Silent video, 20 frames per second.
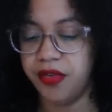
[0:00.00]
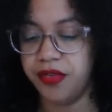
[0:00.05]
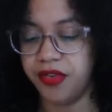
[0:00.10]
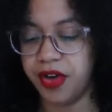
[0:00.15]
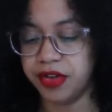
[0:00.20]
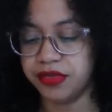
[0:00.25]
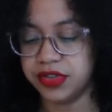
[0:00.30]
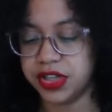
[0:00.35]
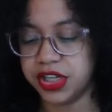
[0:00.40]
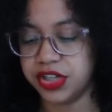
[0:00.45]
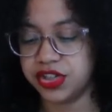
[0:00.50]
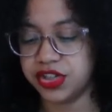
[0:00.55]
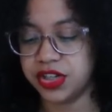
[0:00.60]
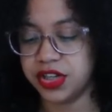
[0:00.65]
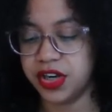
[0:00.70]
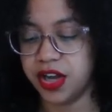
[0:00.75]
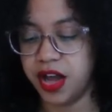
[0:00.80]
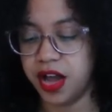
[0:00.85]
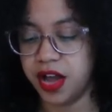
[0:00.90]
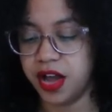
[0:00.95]

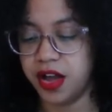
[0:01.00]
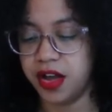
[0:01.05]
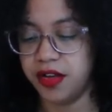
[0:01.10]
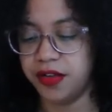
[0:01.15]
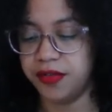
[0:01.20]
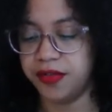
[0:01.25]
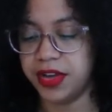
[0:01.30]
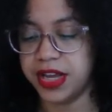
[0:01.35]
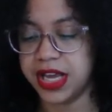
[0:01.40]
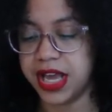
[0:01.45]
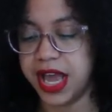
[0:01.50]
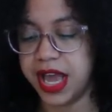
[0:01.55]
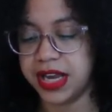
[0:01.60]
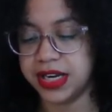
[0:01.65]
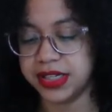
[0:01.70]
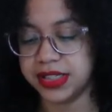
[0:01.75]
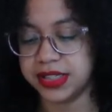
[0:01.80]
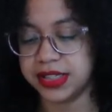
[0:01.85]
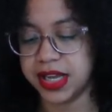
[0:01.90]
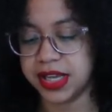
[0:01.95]
foundation of
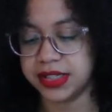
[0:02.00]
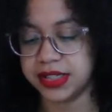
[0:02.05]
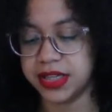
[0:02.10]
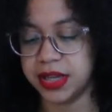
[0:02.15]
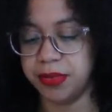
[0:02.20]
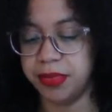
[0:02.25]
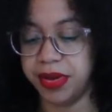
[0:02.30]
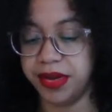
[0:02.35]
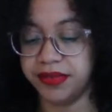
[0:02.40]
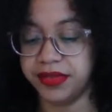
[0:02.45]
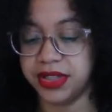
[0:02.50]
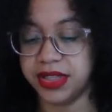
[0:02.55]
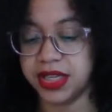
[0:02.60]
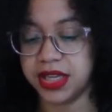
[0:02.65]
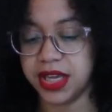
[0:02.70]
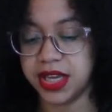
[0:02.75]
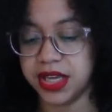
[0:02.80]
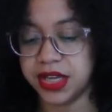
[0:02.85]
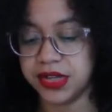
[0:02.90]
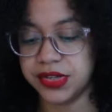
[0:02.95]
Anastasia Beverly
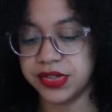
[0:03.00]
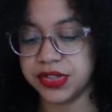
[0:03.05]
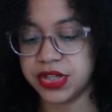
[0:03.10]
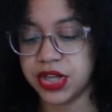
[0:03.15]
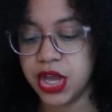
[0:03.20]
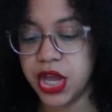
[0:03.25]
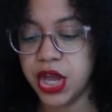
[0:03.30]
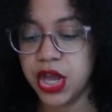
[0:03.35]
Hills